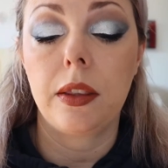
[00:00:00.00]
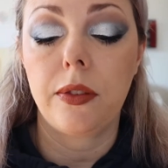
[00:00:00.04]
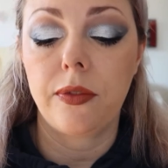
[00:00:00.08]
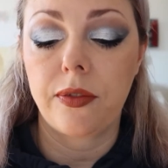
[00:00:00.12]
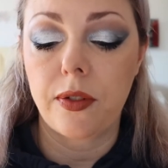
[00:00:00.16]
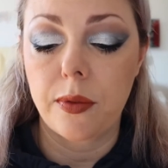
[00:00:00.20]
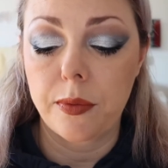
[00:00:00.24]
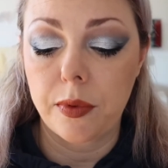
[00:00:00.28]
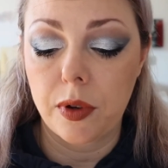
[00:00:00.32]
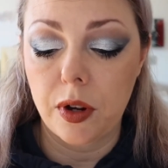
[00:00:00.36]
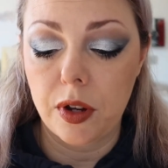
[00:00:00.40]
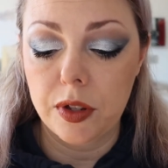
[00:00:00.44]

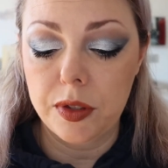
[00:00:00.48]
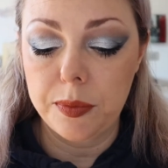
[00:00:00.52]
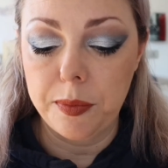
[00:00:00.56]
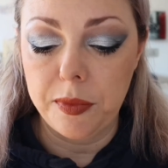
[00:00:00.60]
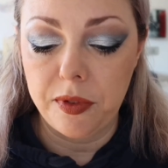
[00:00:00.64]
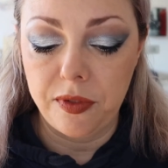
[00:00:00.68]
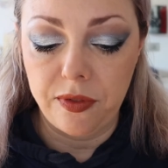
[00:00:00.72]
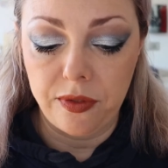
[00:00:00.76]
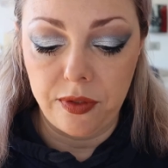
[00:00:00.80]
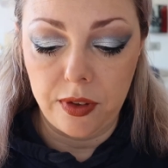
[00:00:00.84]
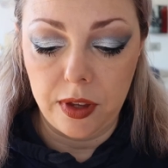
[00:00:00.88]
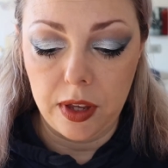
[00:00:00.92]
from
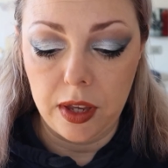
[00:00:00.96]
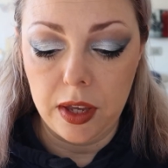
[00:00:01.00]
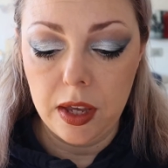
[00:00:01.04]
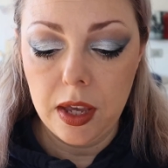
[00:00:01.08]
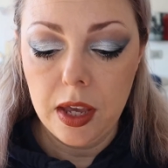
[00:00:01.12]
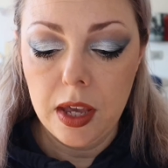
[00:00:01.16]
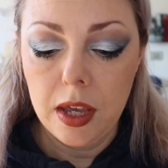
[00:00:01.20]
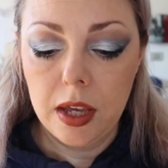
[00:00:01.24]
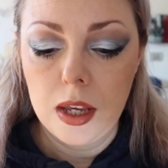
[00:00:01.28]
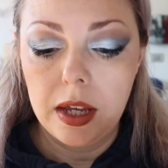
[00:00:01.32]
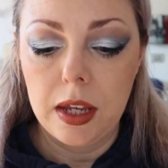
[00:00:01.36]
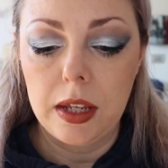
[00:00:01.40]
COSMYFY.
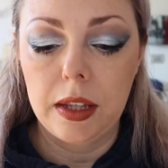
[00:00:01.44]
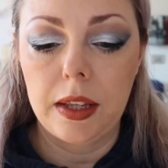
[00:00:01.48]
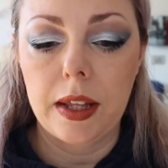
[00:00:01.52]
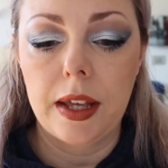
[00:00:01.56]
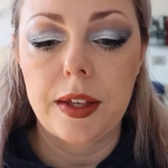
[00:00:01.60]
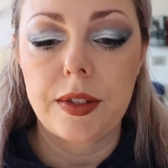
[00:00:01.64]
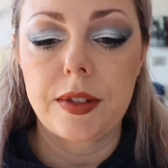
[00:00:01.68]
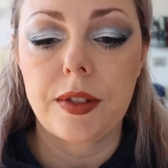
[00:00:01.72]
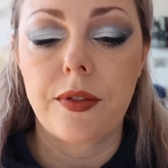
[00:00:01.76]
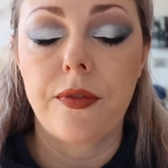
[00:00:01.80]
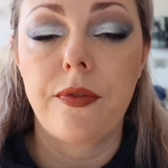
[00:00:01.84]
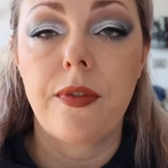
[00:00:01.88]
It
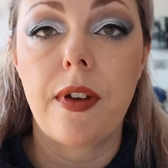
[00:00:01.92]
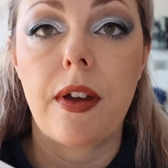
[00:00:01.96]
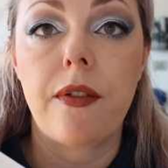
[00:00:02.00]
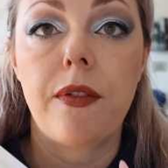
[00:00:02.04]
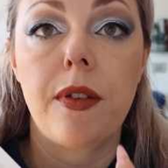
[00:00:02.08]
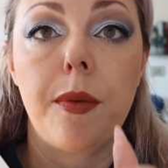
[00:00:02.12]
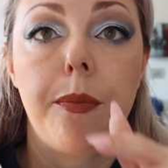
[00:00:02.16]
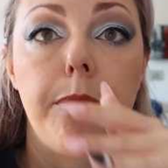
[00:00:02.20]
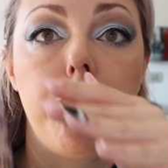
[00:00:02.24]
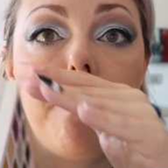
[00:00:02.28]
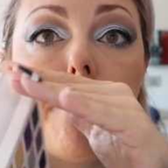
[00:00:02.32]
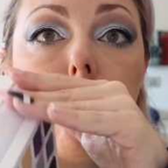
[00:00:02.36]
has a
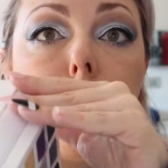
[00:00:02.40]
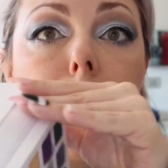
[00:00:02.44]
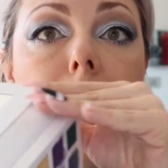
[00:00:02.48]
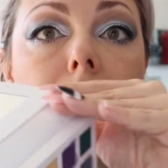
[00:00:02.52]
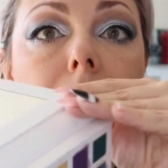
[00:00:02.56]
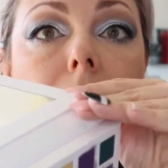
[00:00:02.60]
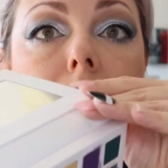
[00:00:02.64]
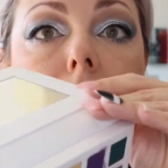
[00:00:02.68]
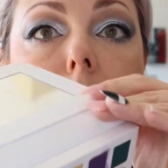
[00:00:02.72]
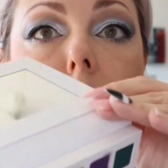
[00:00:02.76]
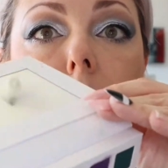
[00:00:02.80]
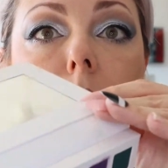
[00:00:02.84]
very
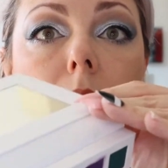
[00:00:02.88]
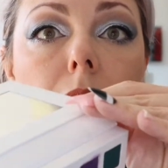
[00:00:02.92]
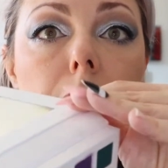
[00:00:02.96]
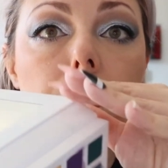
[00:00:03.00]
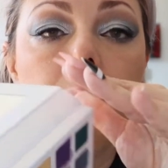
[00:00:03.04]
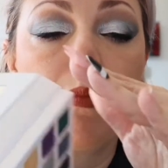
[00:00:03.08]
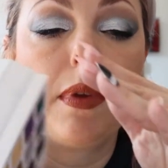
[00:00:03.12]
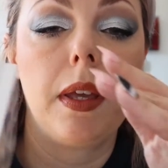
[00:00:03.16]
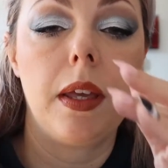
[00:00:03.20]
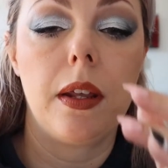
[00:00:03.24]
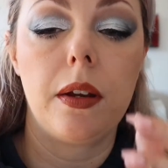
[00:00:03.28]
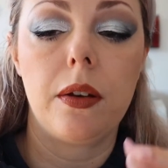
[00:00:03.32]
big
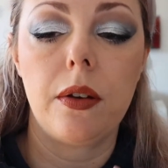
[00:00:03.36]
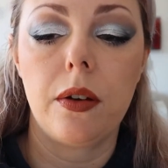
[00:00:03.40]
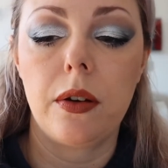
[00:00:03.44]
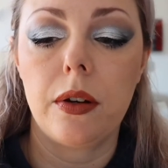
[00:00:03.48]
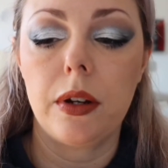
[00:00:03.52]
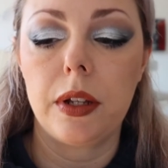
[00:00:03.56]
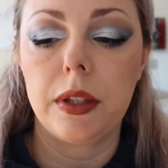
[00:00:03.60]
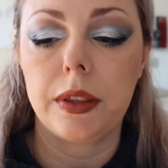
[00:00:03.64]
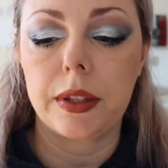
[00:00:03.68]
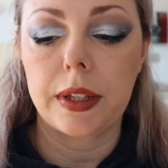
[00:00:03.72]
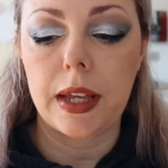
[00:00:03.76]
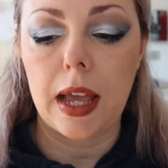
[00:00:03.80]
mirror.
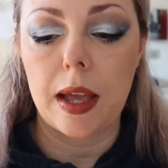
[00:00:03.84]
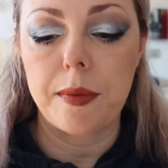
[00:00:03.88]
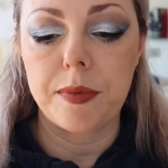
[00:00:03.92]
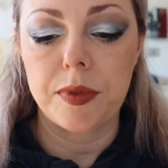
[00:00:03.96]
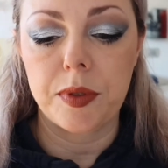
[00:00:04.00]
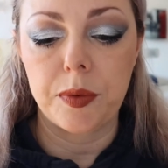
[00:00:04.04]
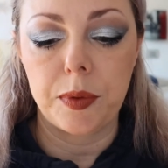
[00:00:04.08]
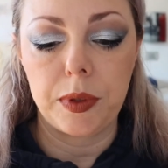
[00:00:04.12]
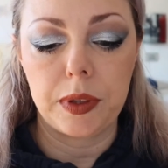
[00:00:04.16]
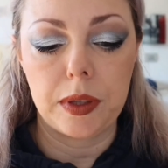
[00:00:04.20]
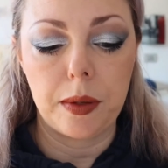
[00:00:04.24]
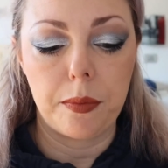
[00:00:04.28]
It
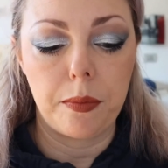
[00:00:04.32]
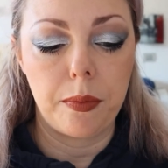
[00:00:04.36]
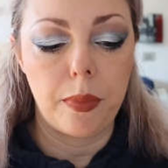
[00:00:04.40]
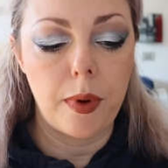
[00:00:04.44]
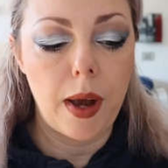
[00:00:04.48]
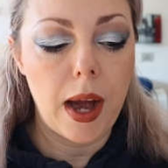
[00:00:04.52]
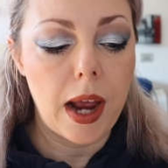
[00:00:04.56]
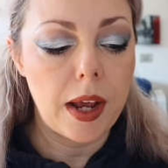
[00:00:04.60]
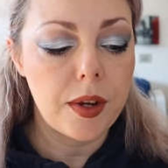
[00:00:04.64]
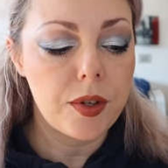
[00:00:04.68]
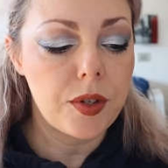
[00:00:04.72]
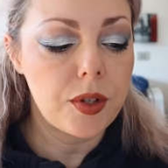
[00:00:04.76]
comes with a
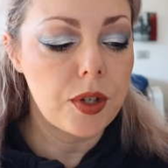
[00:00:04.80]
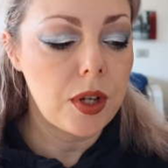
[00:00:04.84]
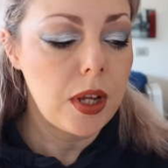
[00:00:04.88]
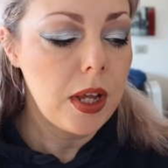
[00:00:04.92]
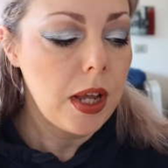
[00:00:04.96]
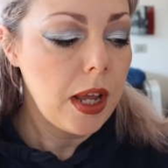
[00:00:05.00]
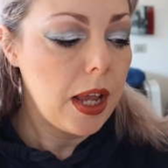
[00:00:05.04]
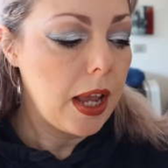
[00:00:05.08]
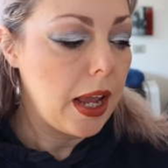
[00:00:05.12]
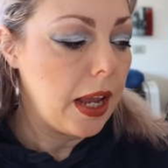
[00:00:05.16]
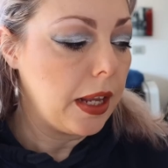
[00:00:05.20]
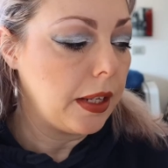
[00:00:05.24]
brush,
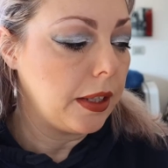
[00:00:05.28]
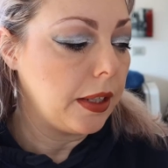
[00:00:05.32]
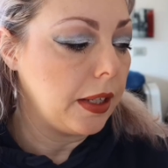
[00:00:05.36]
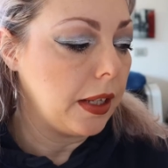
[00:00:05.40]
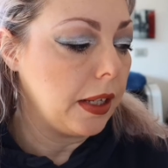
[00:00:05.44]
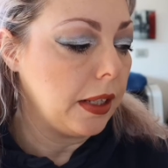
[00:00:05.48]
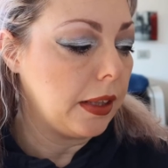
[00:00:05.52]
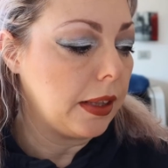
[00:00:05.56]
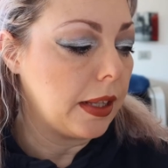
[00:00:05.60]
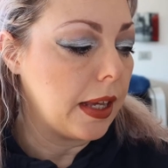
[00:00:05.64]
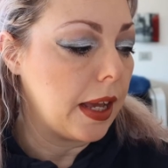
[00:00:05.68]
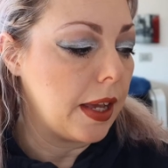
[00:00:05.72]
and
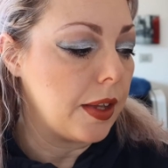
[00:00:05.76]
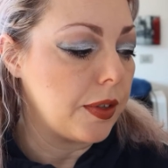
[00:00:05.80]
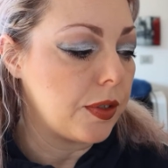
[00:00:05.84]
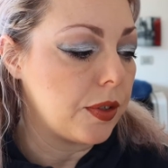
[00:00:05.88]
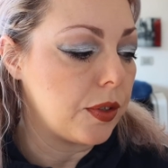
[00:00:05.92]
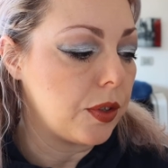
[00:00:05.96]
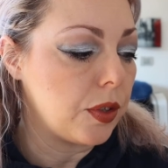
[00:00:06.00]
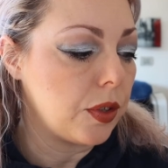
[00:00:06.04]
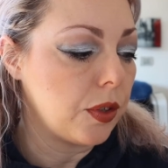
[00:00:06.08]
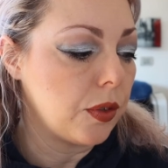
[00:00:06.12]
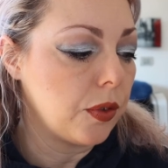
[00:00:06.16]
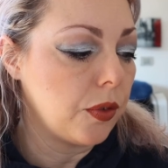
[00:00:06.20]
it has
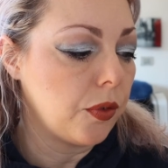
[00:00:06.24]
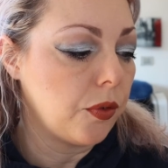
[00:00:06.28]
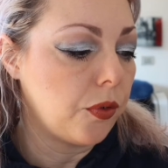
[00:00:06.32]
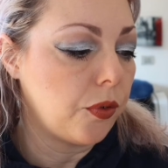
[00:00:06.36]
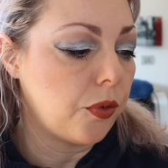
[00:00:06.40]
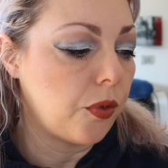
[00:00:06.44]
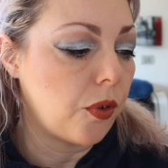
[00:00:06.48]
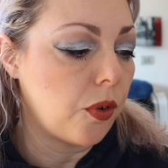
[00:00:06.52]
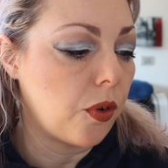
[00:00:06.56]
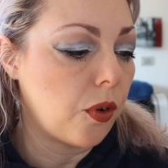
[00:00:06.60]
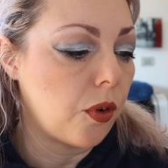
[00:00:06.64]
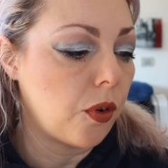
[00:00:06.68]
2,
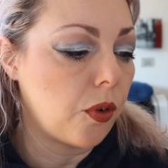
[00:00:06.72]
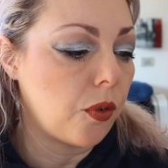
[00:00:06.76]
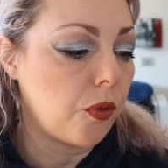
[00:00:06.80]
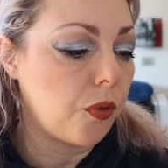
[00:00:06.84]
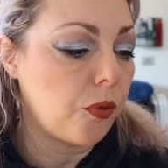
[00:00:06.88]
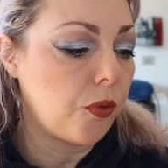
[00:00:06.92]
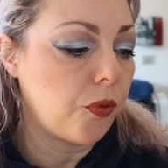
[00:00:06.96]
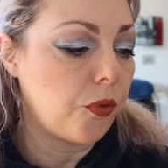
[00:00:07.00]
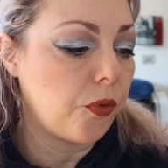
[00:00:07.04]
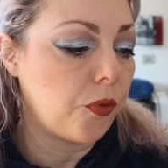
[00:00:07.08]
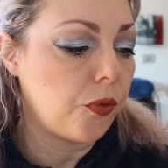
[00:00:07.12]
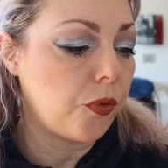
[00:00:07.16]
4,
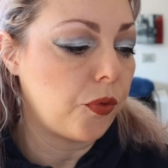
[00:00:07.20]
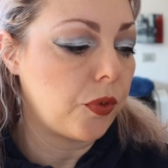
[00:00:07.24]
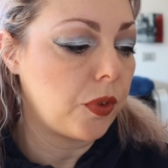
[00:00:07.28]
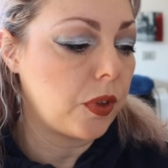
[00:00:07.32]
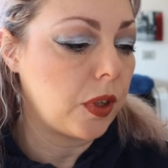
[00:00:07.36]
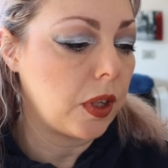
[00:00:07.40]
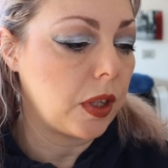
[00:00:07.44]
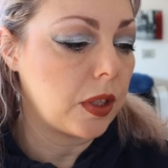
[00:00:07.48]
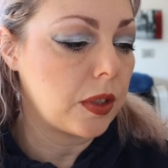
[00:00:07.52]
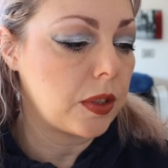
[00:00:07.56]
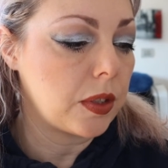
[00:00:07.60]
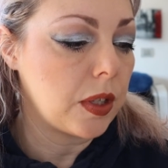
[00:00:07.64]

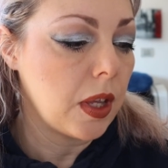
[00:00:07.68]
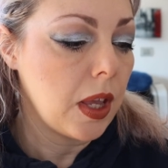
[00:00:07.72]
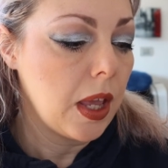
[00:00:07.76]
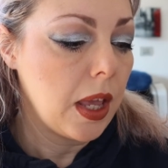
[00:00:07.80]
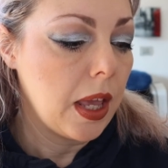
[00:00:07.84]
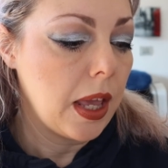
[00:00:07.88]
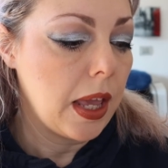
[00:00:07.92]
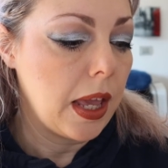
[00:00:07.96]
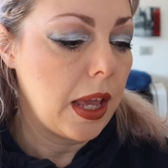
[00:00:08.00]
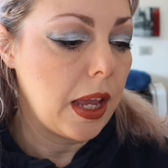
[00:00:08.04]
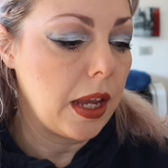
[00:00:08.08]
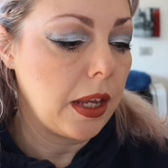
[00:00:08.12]
6,
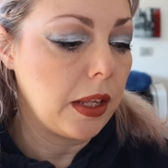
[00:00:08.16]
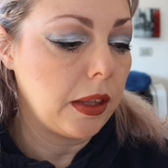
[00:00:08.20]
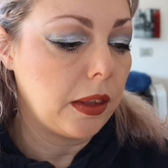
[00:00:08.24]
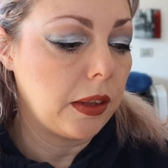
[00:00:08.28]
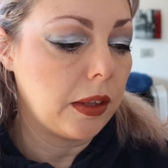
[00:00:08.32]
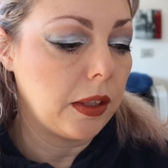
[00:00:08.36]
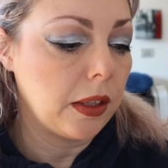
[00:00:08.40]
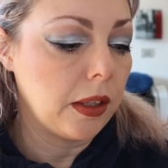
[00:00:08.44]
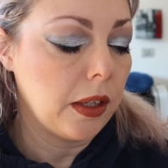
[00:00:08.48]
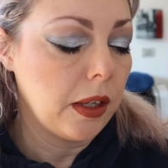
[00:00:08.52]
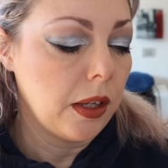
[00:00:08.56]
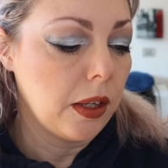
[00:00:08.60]

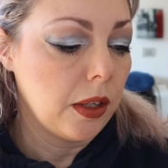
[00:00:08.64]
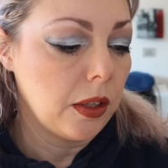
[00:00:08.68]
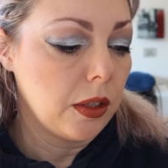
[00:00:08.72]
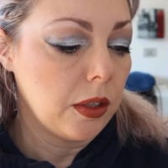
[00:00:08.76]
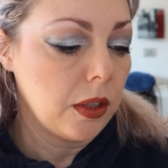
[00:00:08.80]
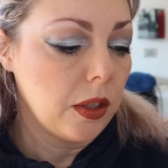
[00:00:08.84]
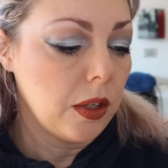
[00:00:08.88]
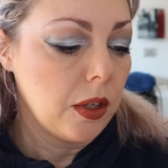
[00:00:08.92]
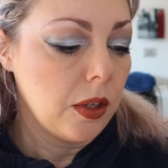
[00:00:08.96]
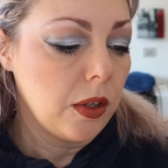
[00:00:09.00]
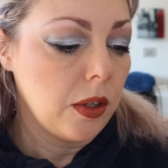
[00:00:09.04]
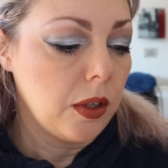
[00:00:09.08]
8,
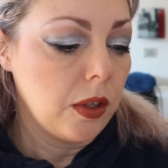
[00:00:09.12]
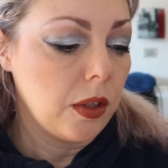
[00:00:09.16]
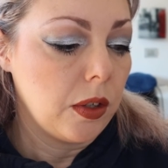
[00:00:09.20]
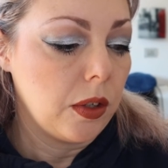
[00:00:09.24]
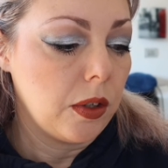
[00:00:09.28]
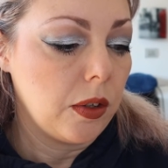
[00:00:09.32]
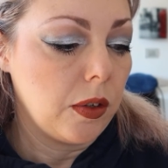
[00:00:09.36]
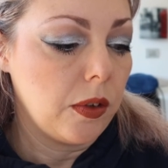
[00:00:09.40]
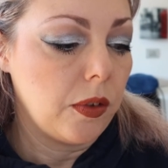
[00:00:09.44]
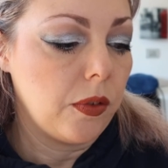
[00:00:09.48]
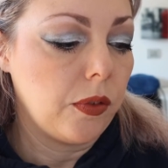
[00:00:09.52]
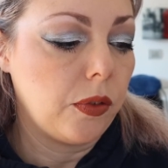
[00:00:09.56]

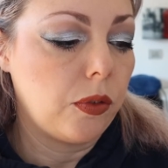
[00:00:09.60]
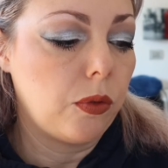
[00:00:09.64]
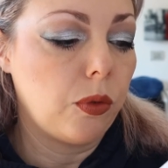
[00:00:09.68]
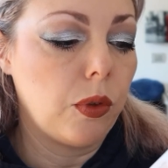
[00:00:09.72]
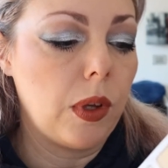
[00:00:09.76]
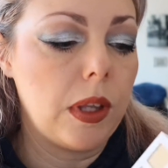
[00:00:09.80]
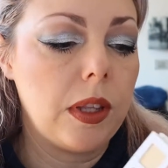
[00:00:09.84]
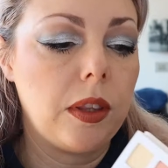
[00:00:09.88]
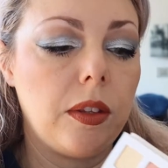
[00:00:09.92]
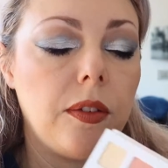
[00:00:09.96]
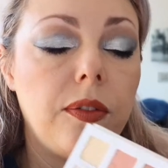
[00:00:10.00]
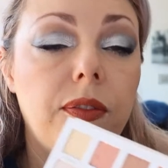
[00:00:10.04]

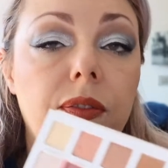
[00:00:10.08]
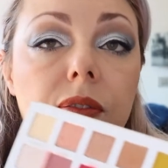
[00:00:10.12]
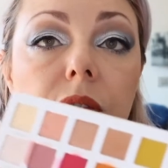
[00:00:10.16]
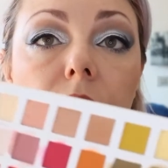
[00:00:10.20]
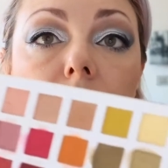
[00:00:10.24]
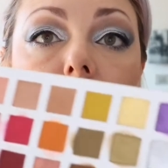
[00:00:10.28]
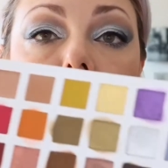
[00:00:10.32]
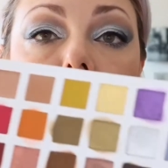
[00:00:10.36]
24